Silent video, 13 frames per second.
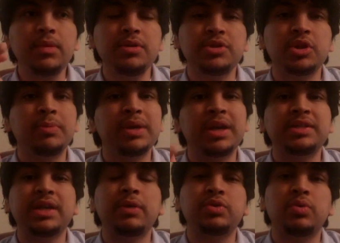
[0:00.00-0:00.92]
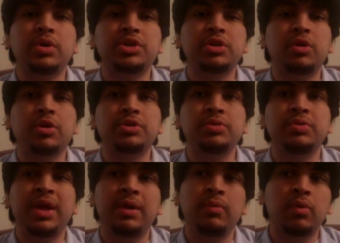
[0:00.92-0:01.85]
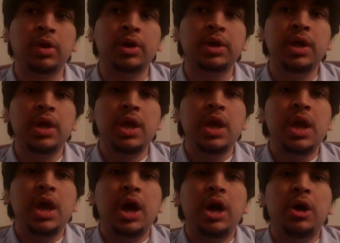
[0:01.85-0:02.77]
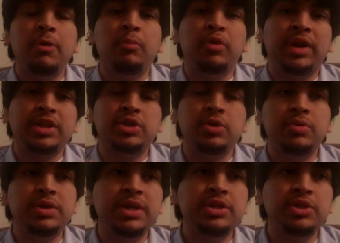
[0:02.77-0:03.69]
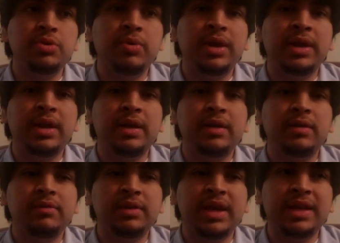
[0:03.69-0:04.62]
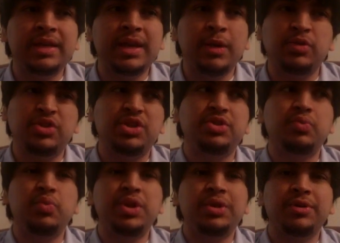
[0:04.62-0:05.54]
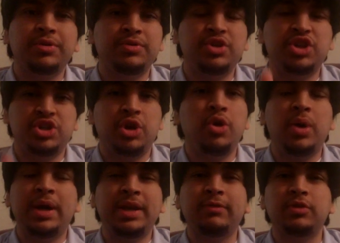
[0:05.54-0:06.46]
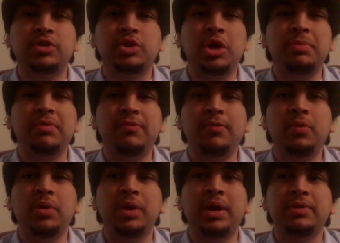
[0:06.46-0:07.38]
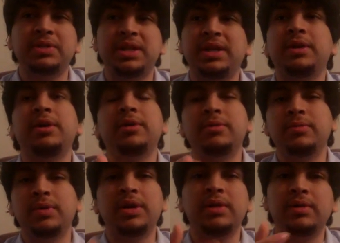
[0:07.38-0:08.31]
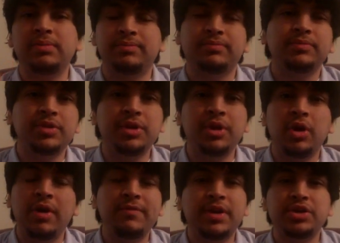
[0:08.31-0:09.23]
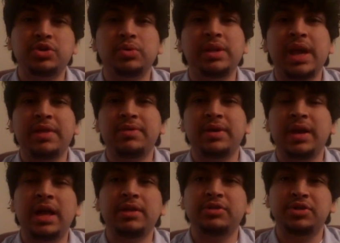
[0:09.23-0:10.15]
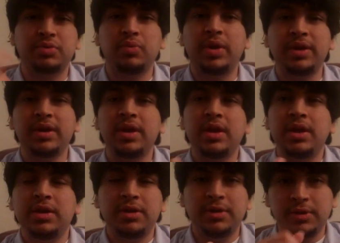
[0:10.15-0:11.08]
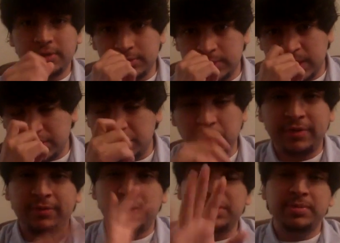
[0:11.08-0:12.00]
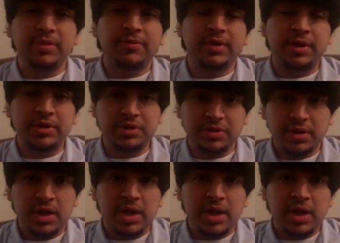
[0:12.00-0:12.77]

So because I was watching Cartoon Network, when I tuned into it, it was this weird show I never saw before. And I was like, oh, well, eventually I think I'll just wait. I'll just wait for it to be finished.